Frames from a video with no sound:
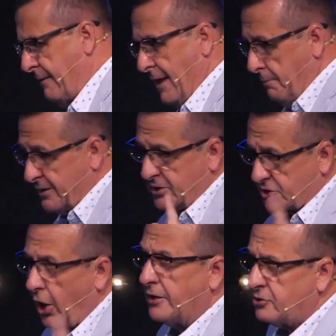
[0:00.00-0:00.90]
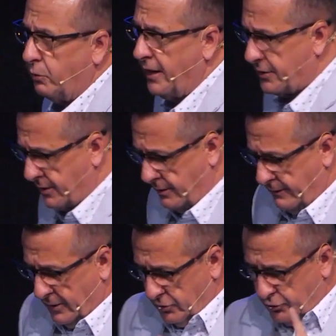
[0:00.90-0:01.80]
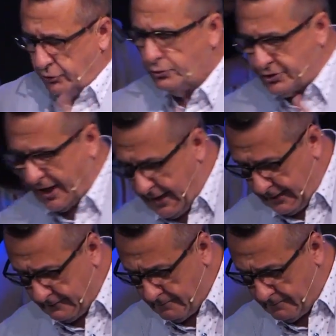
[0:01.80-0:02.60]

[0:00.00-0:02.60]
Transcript: But you start with you saying,